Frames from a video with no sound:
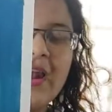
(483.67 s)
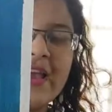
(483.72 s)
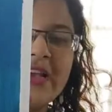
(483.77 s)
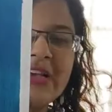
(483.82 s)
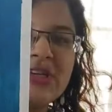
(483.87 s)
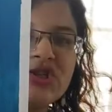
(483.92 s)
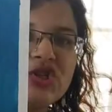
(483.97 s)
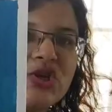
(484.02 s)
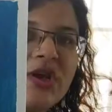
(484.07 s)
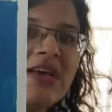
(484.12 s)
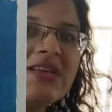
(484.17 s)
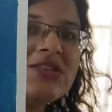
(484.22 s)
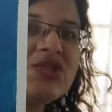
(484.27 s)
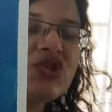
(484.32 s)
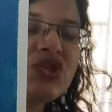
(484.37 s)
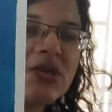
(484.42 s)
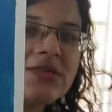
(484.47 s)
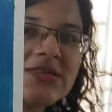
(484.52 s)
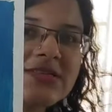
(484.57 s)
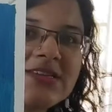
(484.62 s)
like she has
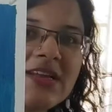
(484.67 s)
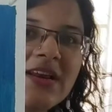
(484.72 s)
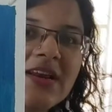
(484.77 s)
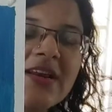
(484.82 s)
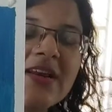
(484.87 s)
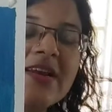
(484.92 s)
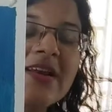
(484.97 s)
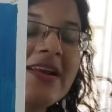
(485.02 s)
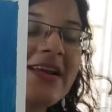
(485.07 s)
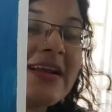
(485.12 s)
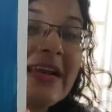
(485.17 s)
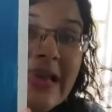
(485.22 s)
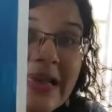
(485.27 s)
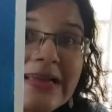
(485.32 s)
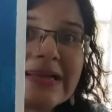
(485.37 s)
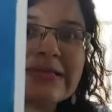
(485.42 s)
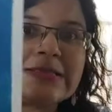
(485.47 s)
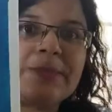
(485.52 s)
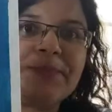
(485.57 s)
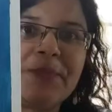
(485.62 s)
just
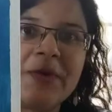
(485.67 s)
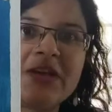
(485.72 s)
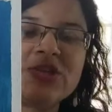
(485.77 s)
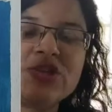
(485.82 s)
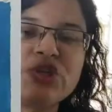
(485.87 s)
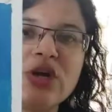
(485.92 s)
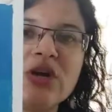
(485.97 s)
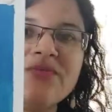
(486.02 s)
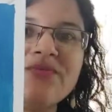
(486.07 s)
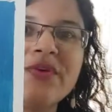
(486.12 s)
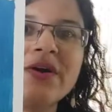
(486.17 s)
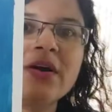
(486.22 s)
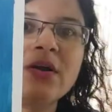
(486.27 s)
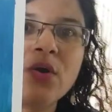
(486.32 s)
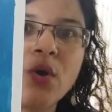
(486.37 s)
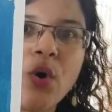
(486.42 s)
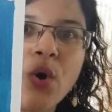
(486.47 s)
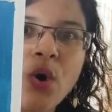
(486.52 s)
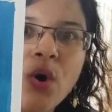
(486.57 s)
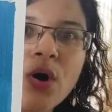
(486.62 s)
clicked a picture of a
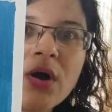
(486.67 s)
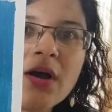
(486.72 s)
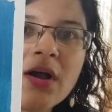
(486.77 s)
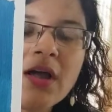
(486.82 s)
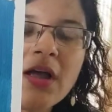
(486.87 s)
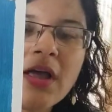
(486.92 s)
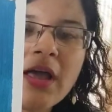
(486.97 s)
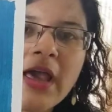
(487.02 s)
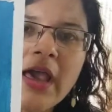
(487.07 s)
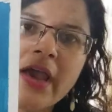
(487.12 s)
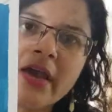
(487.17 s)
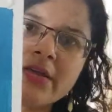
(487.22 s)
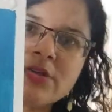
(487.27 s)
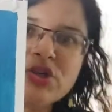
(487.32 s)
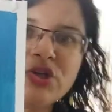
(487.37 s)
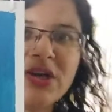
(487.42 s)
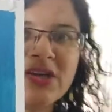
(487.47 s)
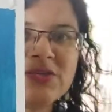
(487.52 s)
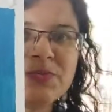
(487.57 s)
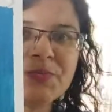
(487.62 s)
dog and
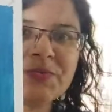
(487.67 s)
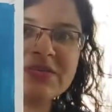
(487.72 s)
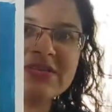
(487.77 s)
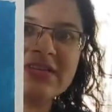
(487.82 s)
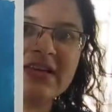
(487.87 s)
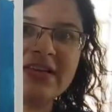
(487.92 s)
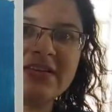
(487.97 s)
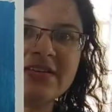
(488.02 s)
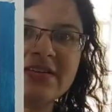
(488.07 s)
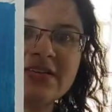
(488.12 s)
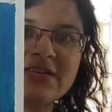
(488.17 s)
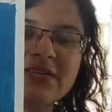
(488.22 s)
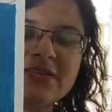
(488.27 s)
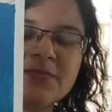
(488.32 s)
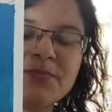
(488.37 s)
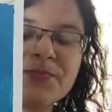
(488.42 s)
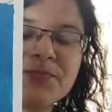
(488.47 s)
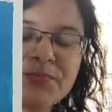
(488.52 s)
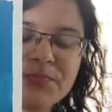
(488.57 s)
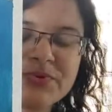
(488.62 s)
she has presented it
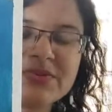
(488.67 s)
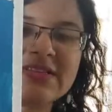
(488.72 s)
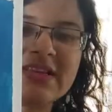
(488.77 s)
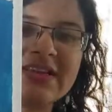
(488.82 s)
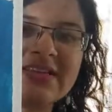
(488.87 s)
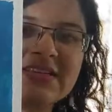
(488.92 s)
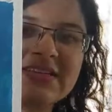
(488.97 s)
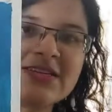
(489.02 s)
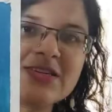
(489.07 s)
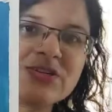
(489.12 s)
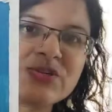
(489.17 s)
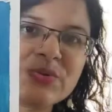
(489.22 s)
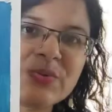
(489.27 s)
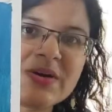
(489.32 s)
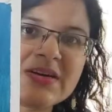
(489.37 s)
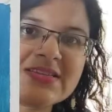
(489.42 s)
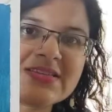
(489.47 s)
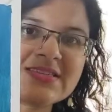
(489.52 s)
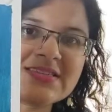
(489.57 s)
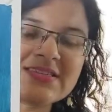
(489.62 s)
presented it to
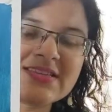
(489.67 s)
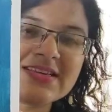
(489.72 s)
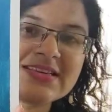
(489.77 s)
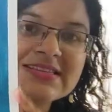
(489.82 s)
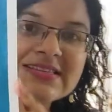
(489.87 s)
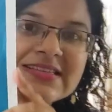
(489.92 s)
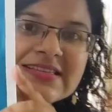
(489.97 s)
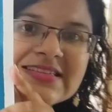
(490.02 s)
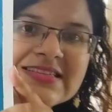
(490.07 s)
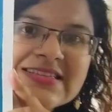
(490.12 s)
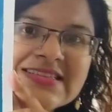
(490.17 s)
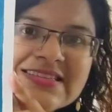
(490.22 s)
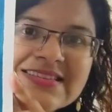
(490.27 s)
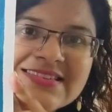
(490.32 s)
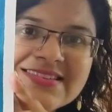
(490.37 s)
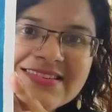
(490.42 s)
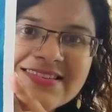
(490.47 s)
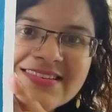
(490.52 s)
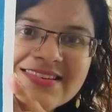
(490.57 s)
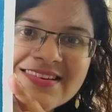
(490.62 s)
us. Isn't it?
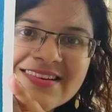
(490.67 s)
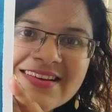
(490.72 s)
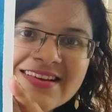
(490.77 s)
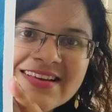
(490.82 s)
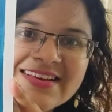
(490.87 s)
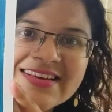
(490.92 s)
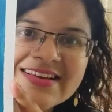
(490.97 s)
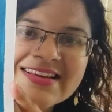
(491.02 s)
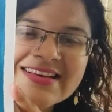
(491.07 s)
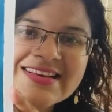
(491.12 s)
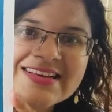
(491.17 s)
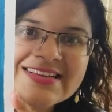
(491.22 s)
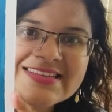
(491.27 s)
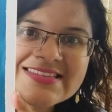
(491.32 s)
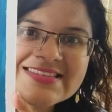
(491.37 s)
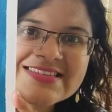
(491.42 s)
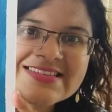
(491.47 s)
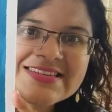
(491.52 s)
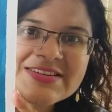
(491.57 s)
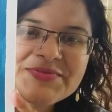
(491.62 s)
Isn't